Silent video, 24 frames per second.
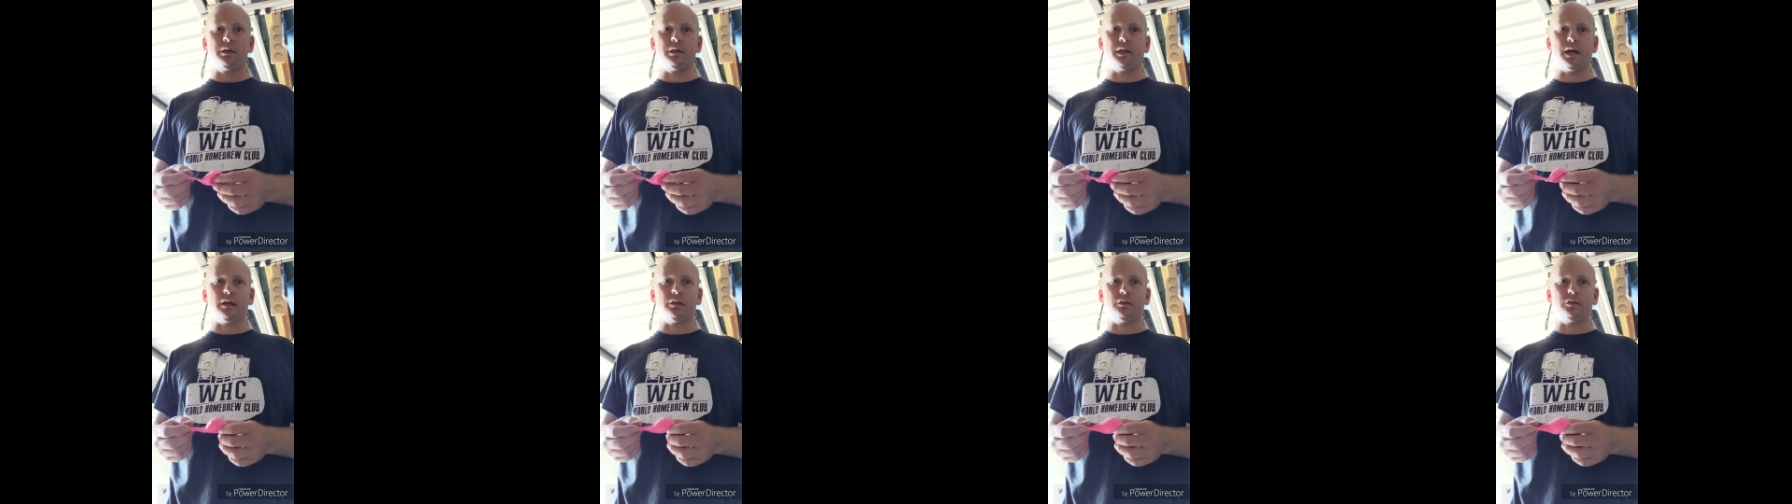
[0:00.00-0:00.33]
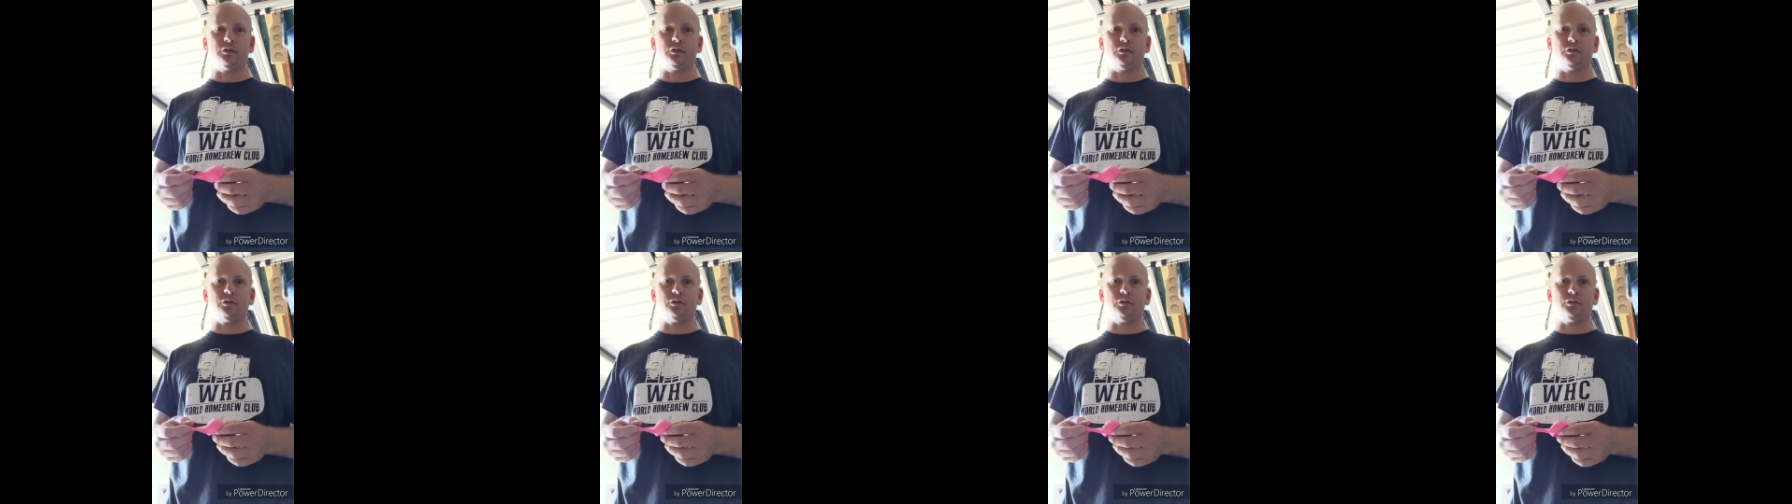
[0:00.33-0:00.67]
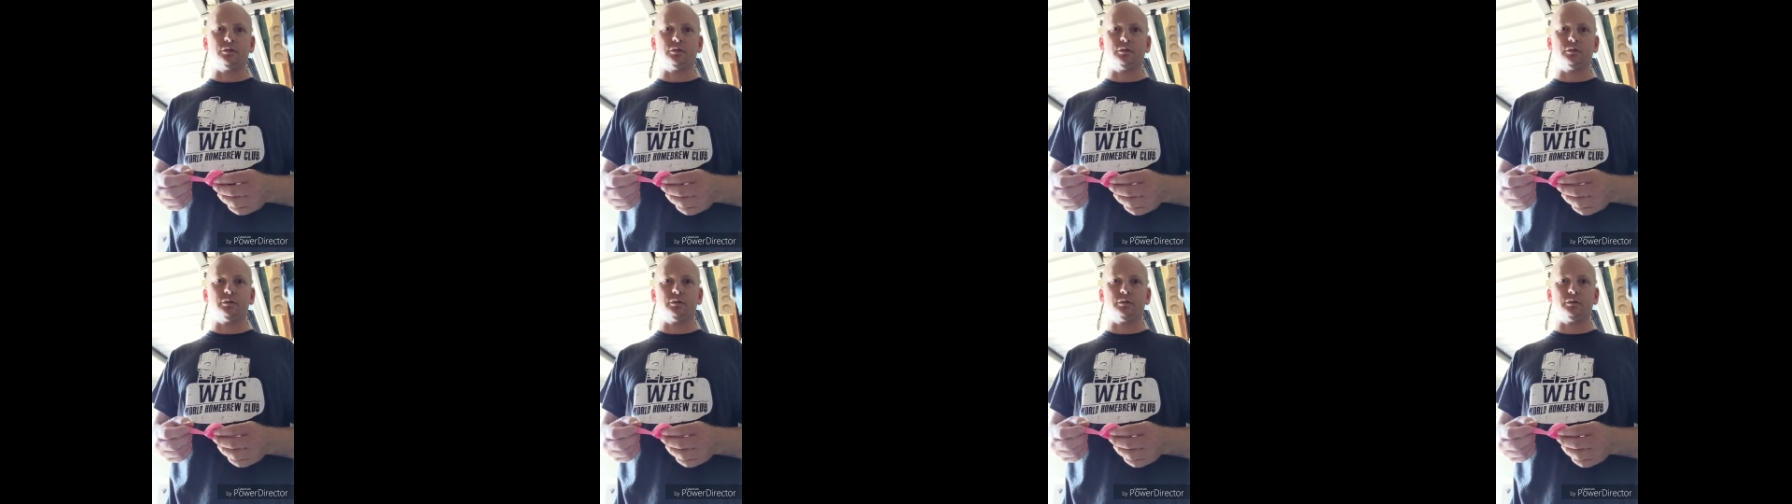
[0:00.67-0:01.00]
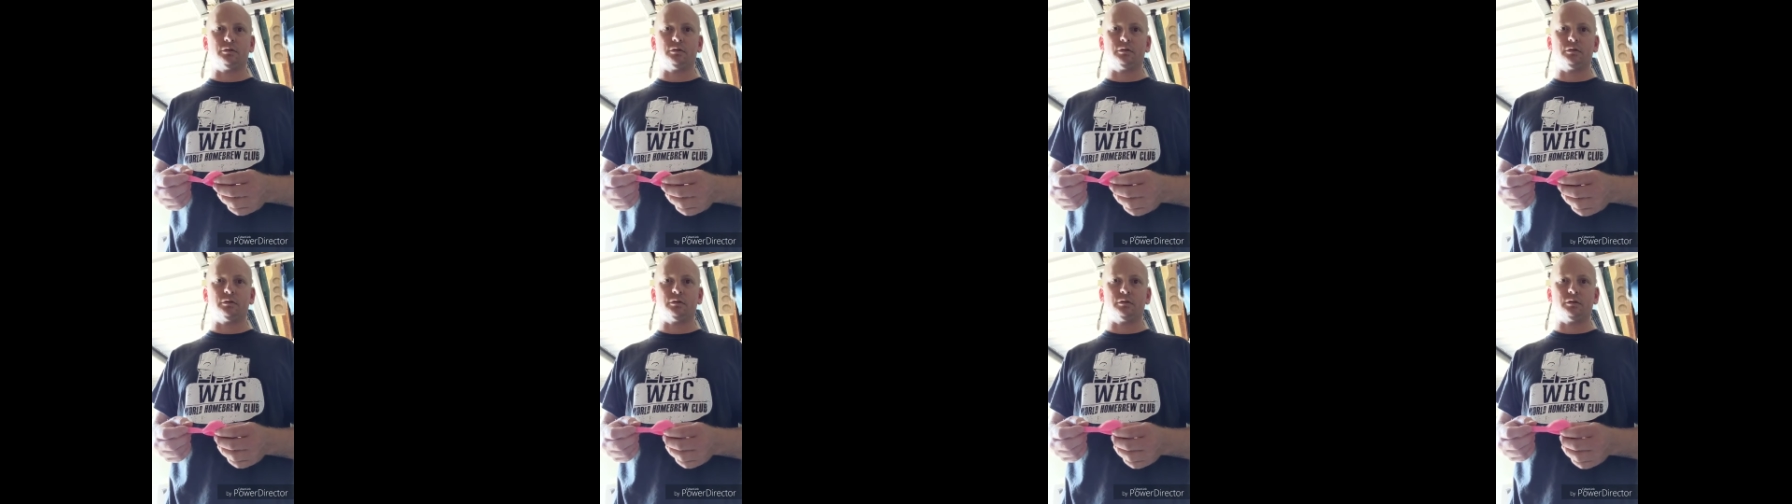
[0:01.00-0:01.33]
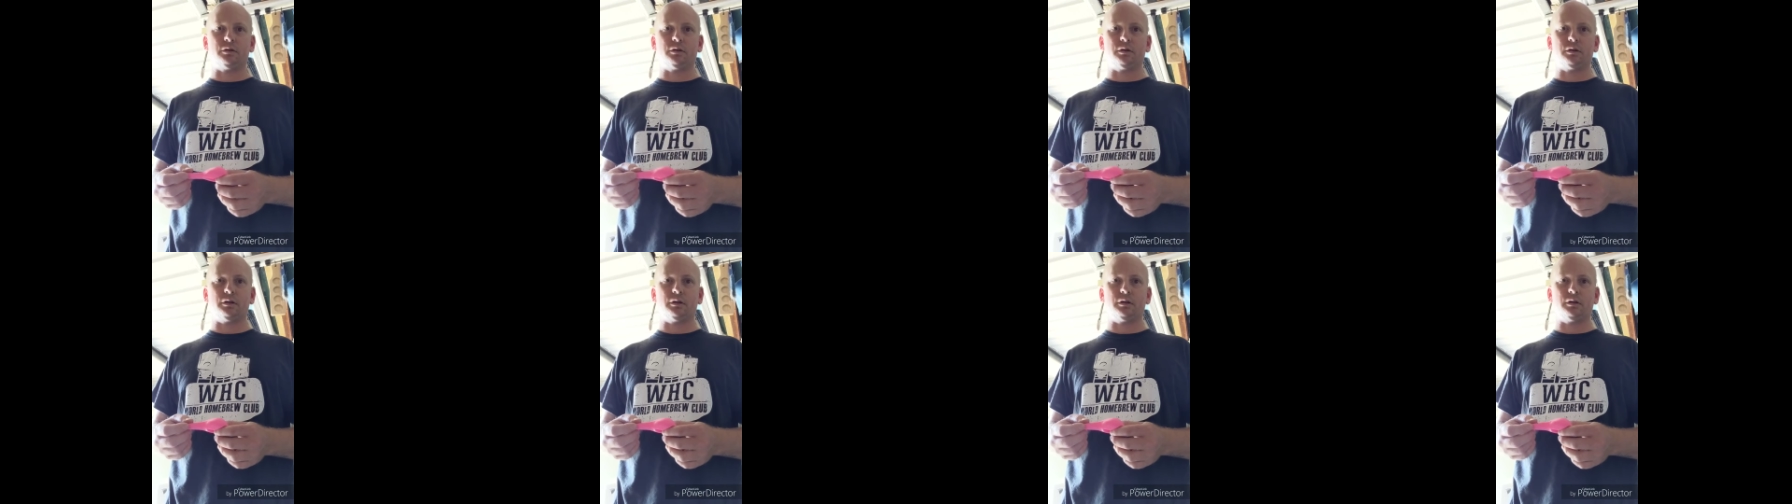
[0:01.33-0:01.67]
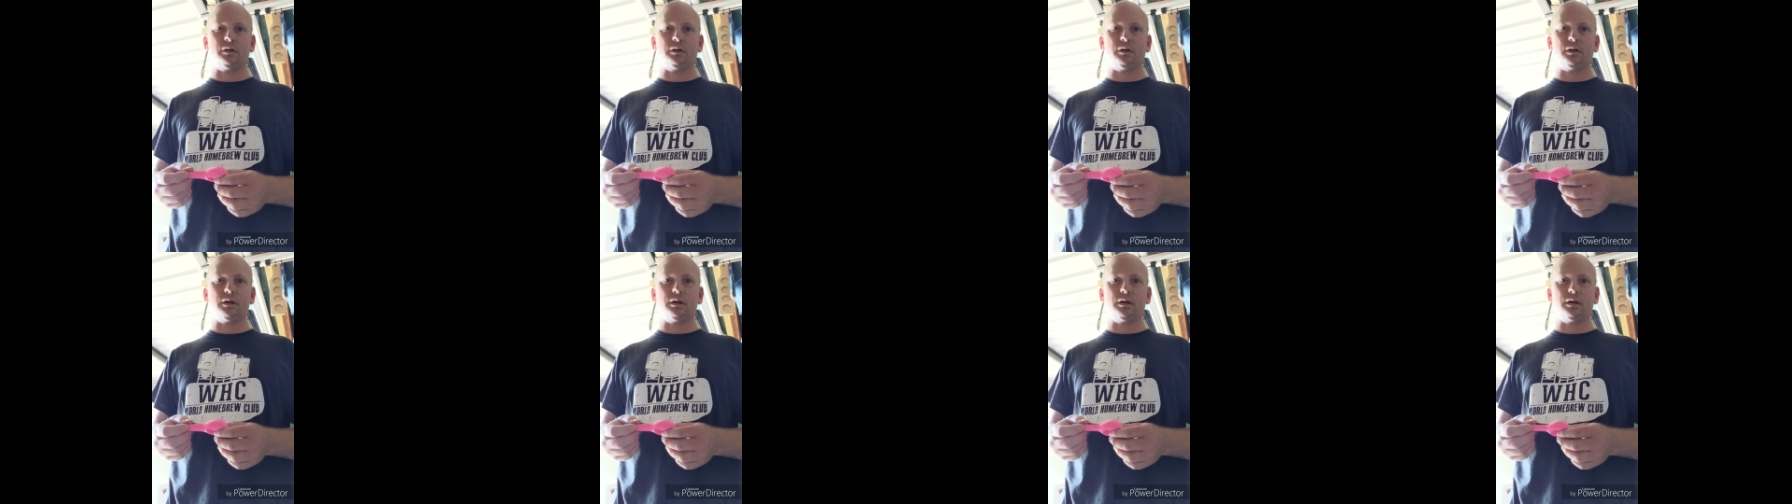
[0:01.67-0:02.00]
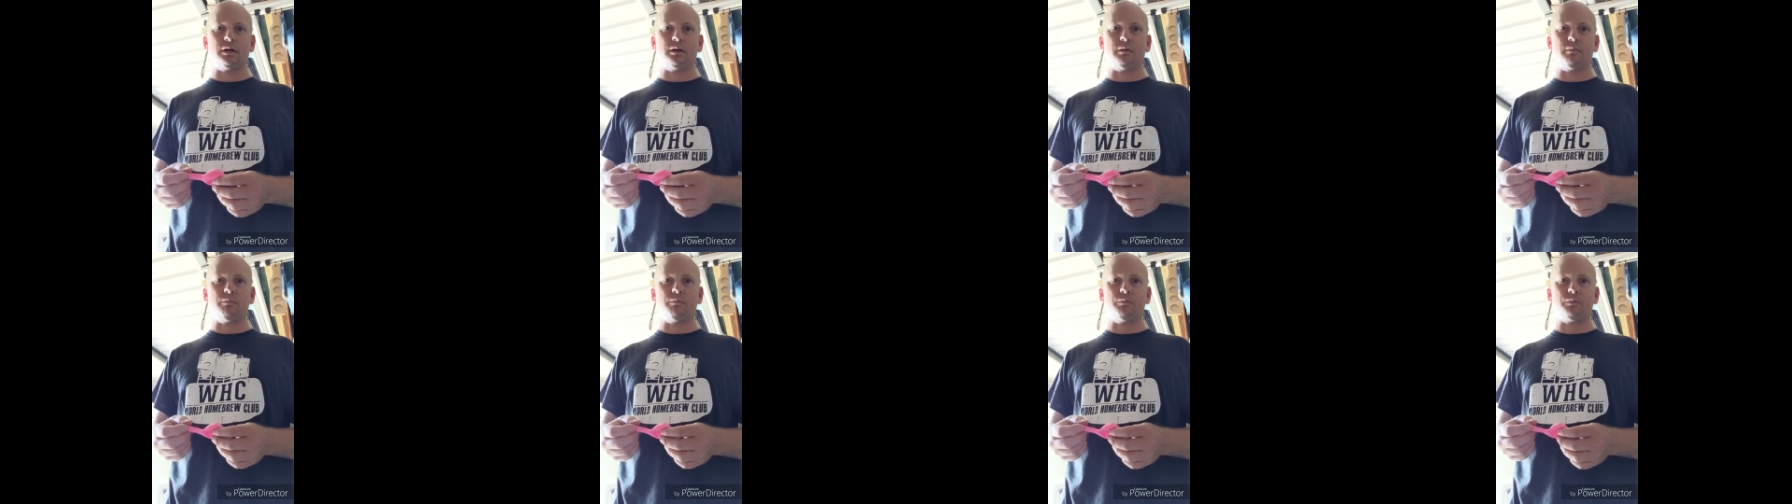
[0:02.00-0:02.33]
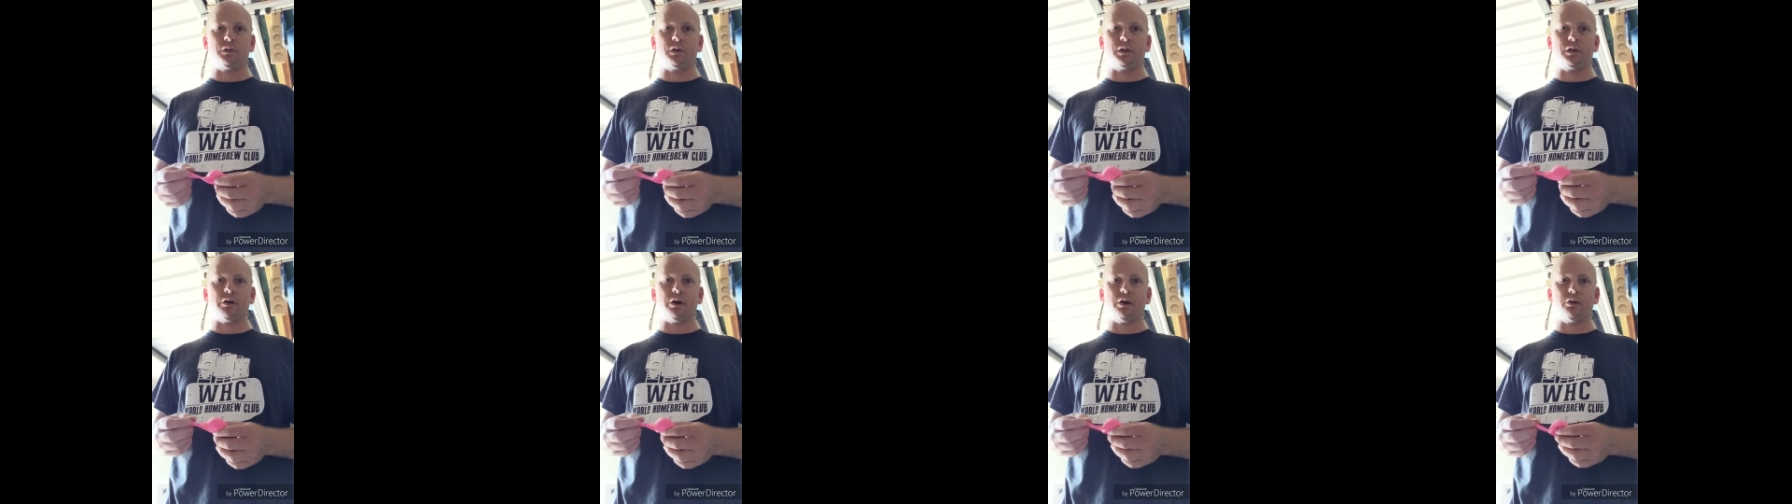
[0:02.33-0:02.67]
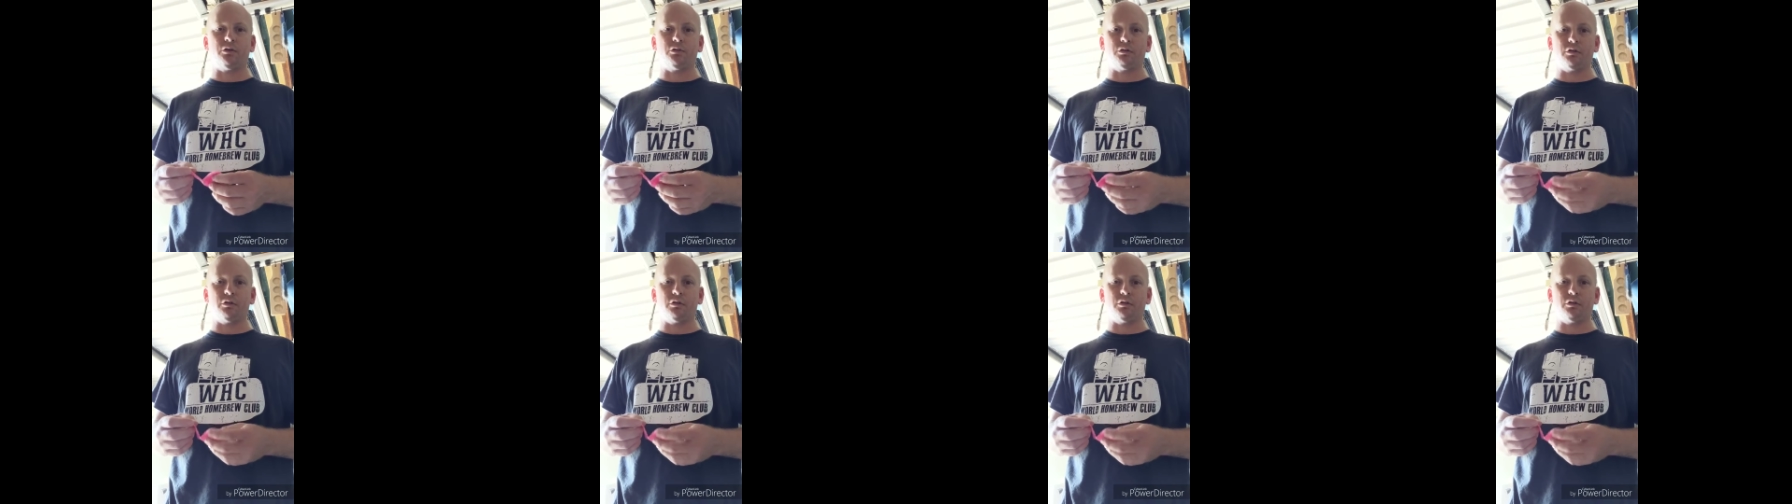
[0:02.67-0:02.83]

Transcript: That's going